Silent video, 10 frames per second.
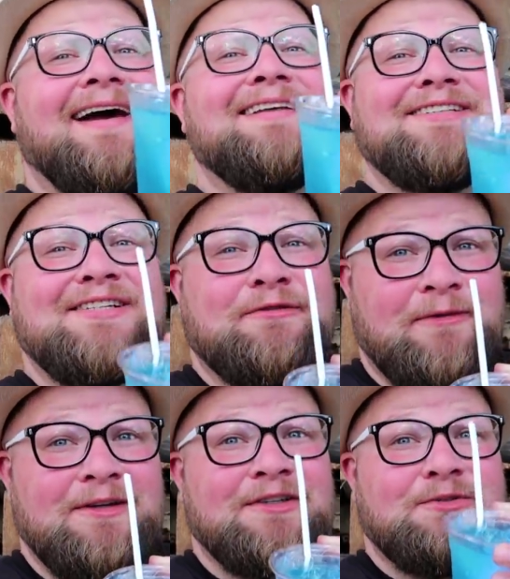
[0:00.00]
It just
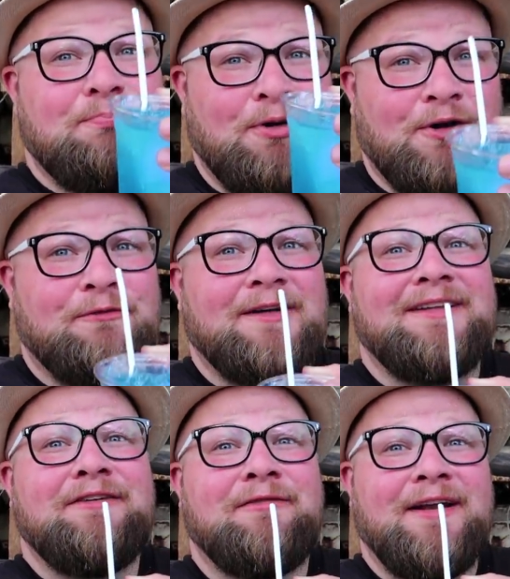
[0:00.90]
feels
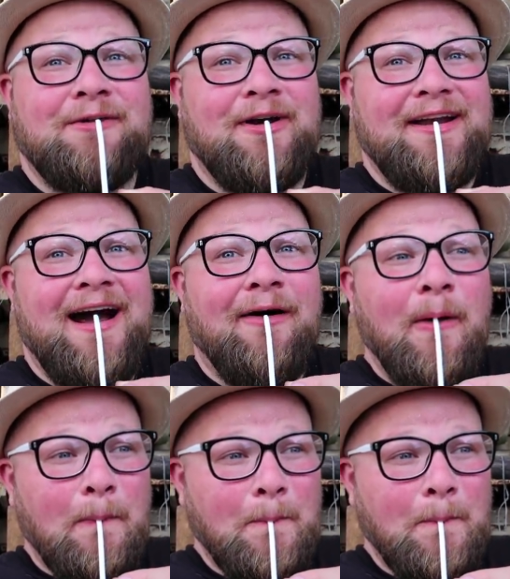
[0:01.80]
perfectly fitting right now.